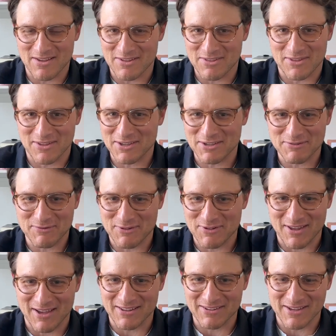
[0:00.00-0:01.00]
Thank you for
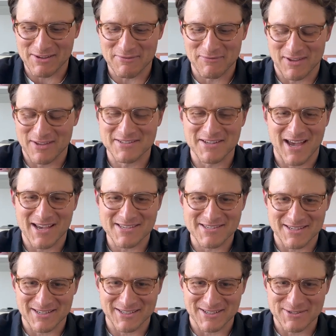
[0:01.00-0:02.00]
that
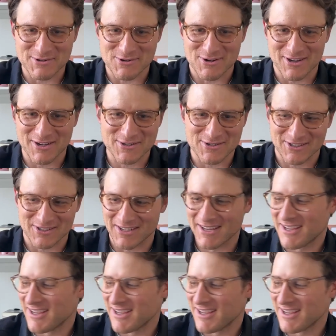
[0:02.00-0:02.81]
fantastic introduction.